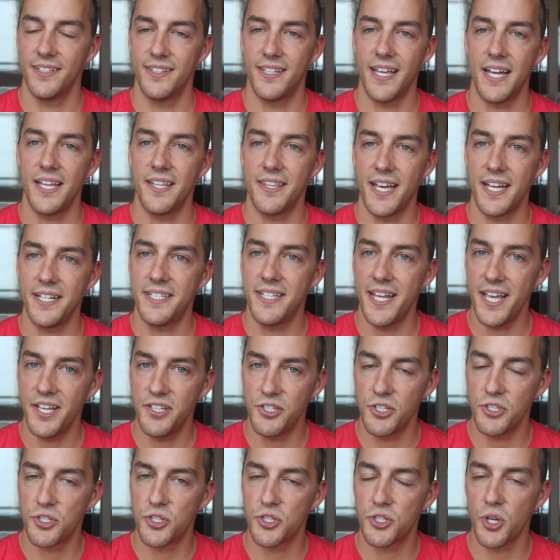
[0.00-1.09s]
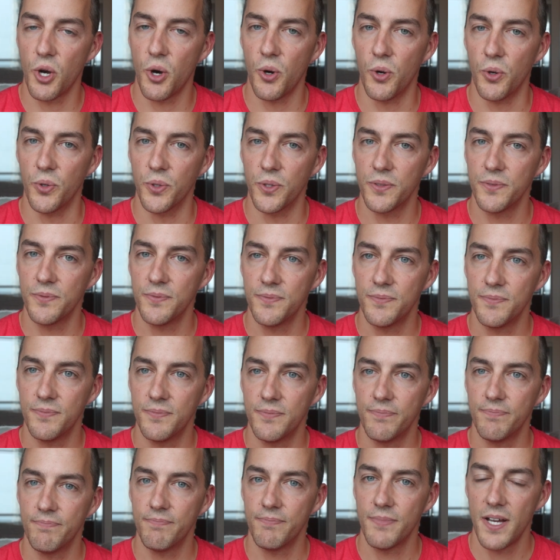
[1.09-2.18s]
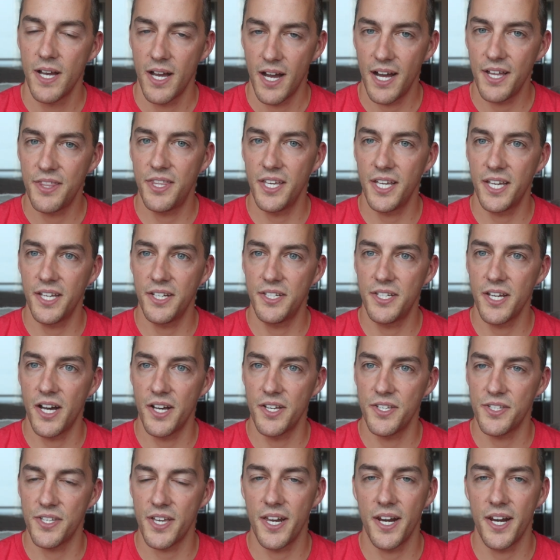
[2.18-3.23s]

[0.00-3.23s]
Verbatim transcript: that that takes its toll. I think it does.